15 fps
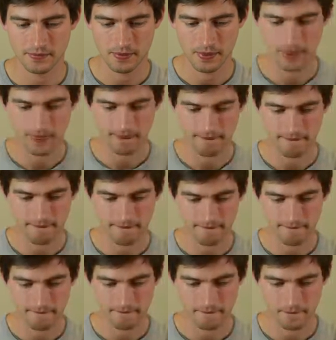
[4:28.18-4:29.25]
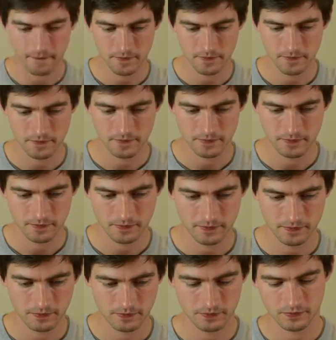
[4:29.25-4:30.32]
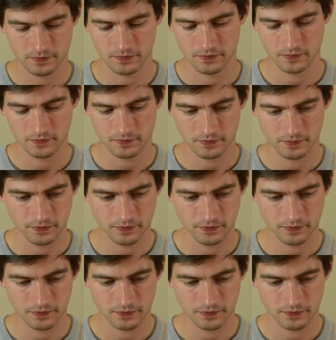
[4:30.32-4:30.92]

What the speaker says: Nothing is said.